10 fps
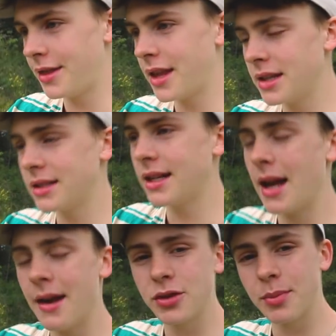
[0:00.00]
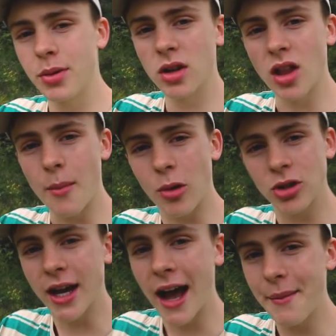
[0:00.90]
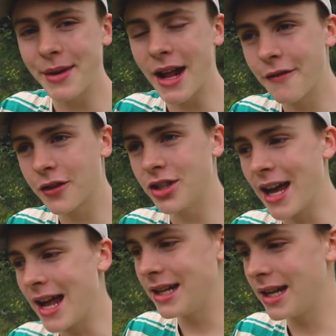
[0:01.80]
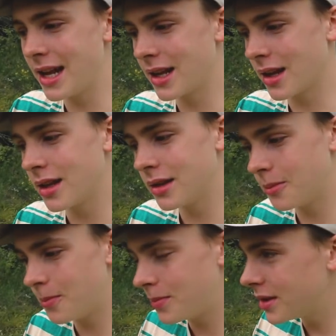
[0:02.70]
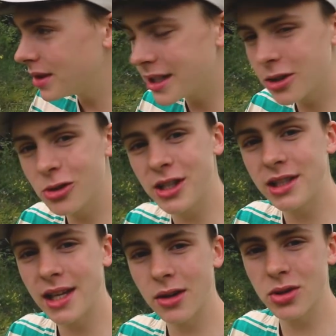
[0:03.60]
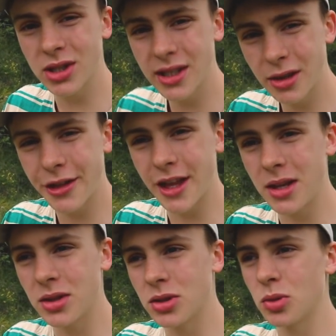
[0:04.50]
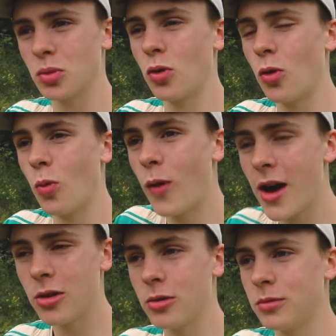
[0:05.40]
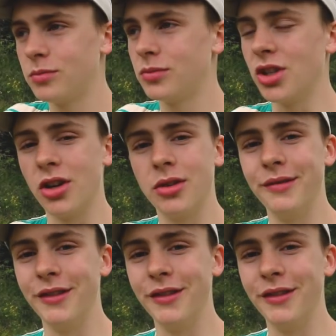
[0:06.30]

things that I have to put a lot more time and effort to editing, little details, little things, well done